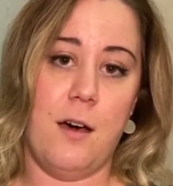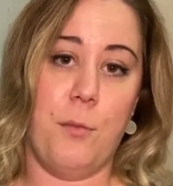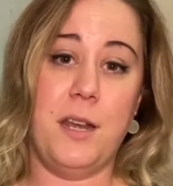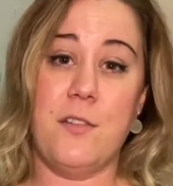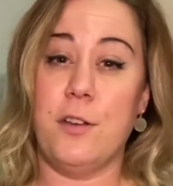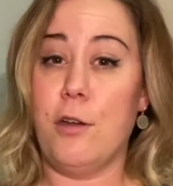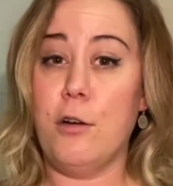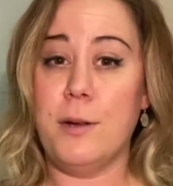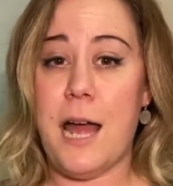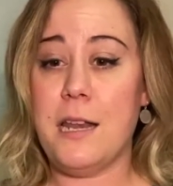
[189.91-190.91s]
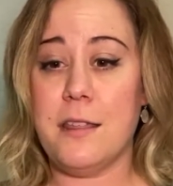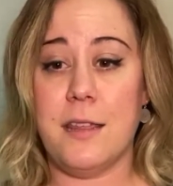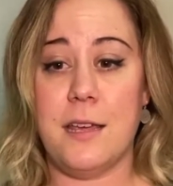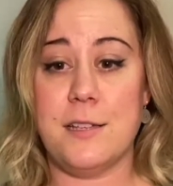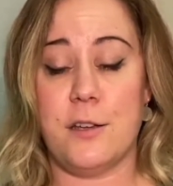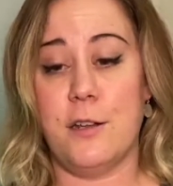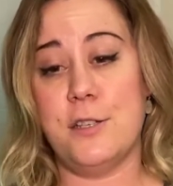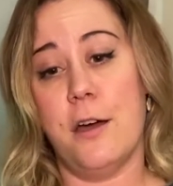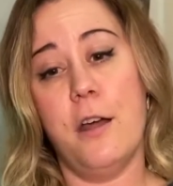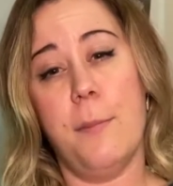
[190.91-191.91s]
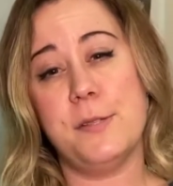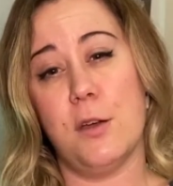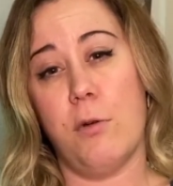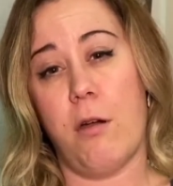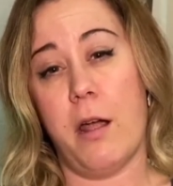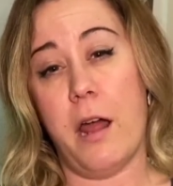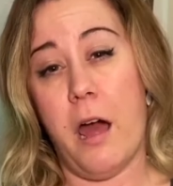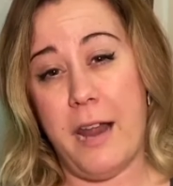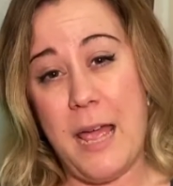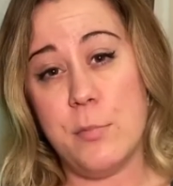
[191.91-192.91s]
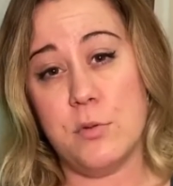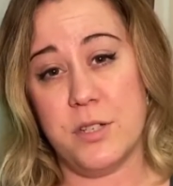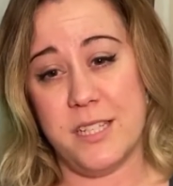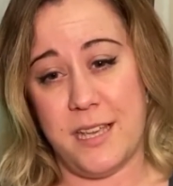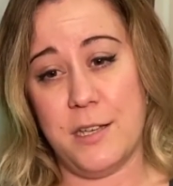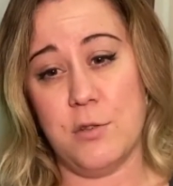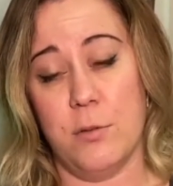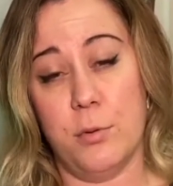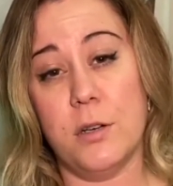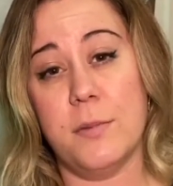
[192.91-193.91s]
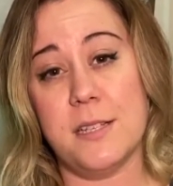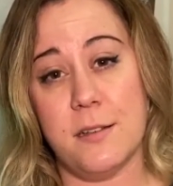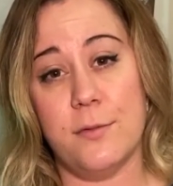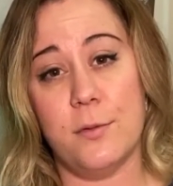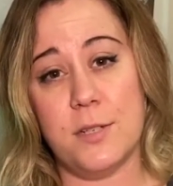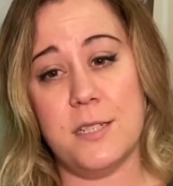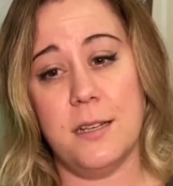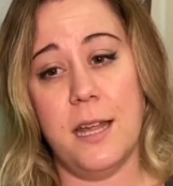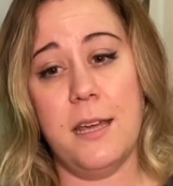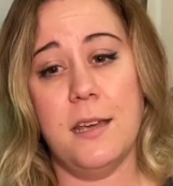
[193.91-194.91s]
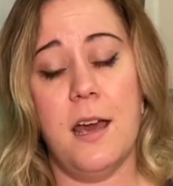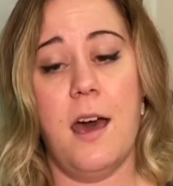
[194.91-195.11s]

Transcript: We never know when anything is going to turn up, so we're unable to schedule appointments, unfortunately.